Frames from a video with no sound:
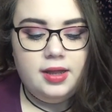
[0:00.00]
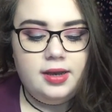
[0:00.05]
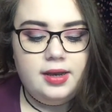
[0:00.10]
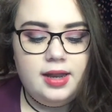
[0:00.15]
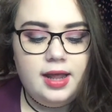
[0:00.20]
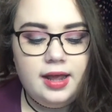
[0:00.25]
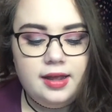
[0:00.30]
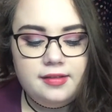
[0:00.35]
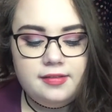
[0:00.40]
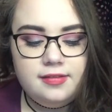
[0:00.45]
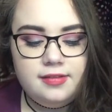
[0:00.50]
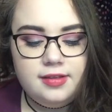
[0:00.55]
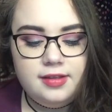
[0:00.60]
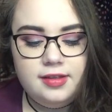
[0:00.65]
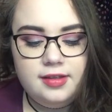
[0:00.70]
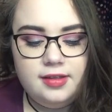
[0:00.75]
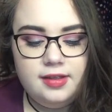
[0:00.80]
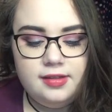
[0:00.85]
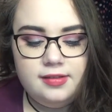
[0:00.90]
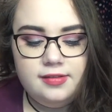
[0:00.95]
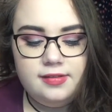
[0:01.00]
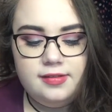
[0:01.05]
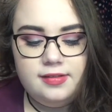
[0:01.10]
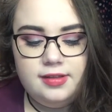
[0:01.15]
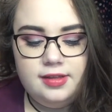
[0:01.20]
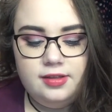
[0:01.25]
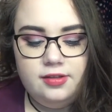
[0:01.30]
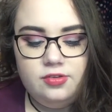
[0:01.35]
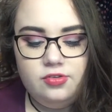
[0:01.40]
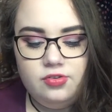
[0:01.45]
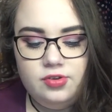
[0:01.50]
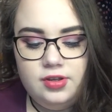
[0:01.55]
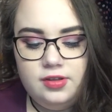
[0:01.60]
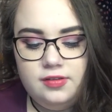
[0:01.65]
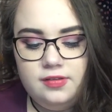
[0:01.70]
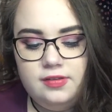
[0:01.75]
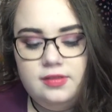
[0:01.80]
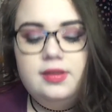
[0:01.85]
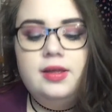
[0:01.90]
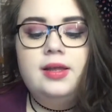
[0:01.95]
Next is the
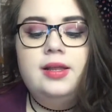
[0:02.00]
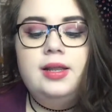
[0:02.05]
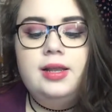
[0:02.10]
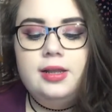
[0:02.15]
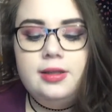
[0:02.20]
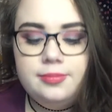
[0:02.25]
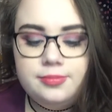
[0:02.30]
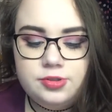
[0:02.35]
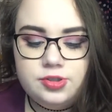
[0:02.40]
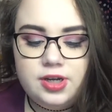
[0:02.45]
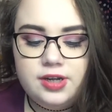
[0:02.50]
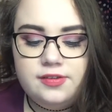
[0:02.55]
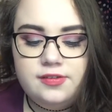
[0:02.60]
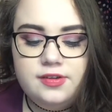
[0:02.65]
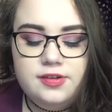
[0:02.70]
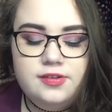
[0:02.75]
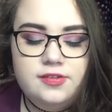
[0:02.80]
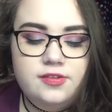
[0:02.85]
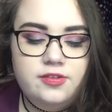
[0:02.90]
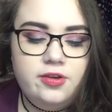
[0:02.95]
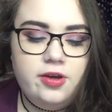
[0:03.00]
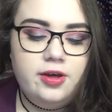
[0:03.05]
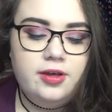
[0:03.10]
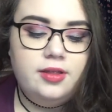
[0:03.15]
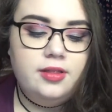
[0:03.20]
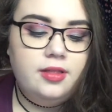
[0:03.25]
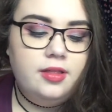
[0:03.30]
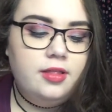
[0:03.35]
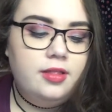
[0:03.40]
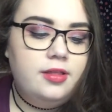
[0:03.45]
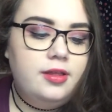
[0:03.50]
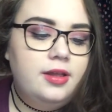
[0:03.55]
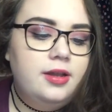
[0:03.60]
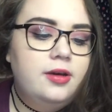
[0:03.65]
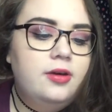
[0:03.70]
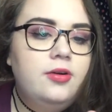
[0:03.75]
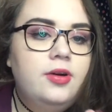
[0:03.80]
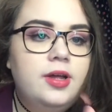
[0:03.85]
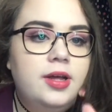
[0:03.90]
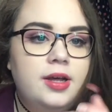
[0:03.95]
Catrice Lip Dresser Shine
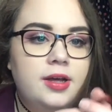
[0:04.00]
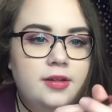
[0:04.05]
Stilo.